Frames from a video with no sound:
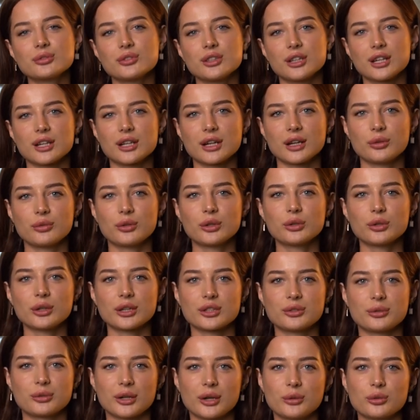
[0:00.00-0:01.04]
Today we're
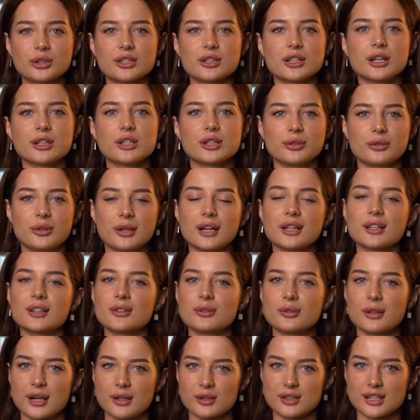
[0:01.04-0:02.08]
going to focus on
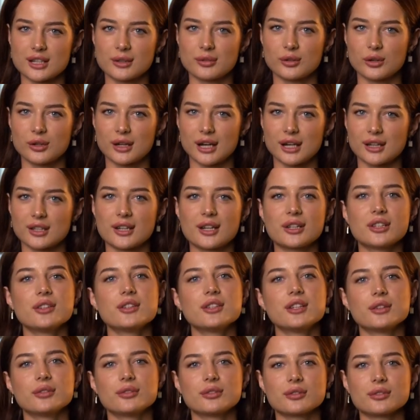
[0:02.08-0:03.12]
defining relative
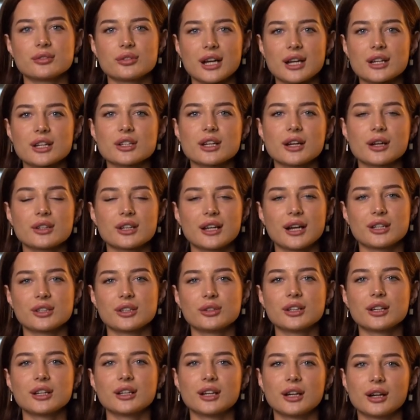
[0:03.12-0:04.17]
clauses, and in our
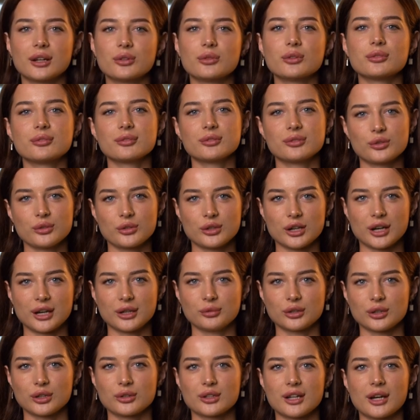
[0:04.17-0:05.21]
next video, we'll
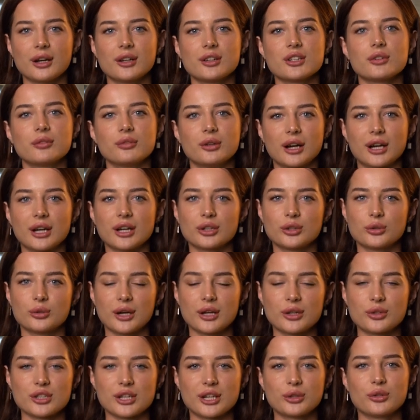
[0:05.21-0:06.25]
cover non-defining
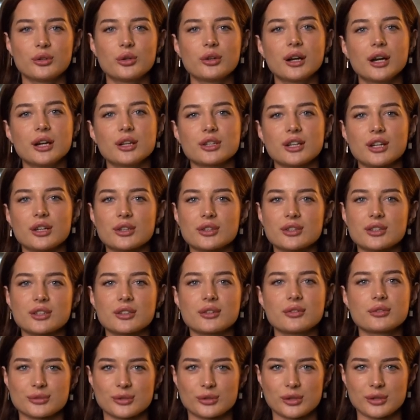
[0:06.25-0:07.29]
relative
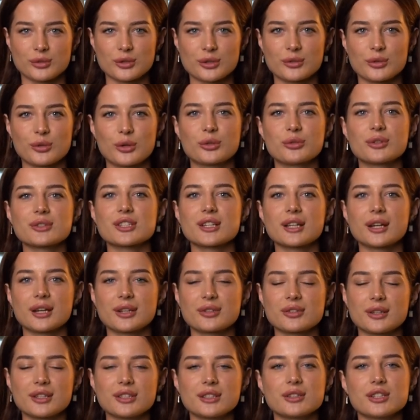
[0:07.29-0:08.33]
clauses. But before we
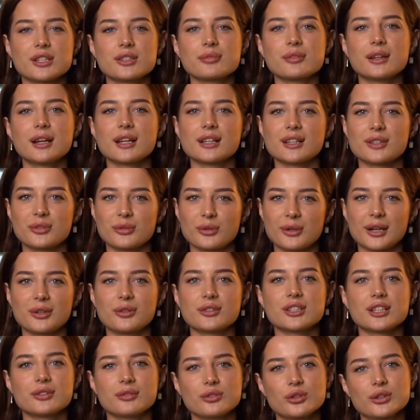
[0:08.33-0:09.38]
dive into defining
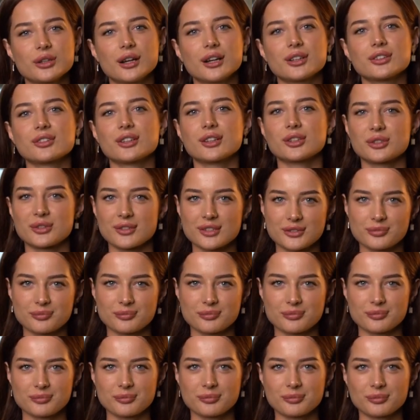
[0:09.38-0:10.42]
relative clauses,
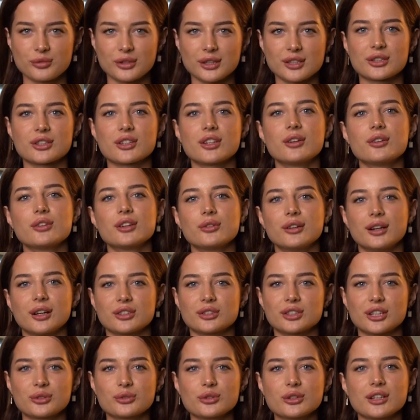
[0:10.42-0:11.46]
let's talk
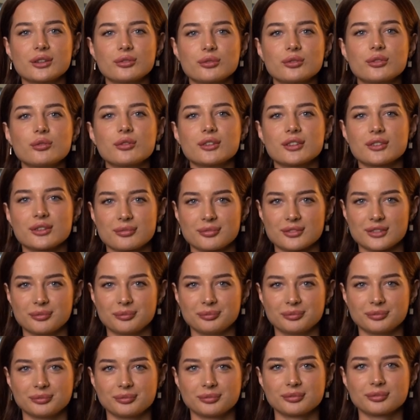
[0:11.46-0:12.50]
about something important:
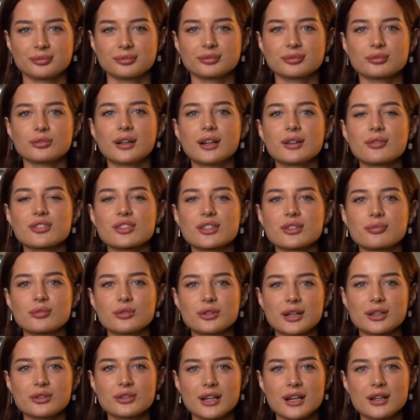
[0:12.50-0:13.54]
relative
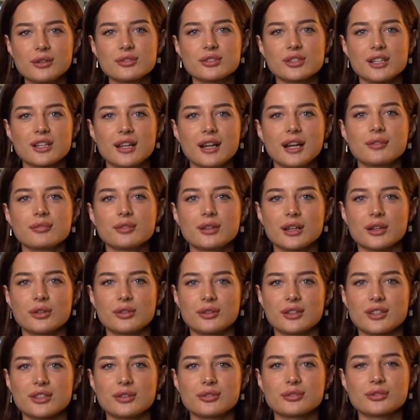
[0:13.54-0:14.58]
pronouns and
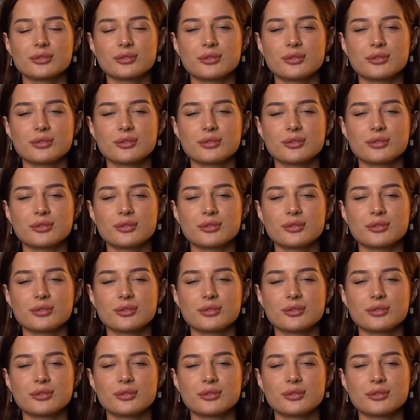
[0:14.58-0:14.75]
adverbs.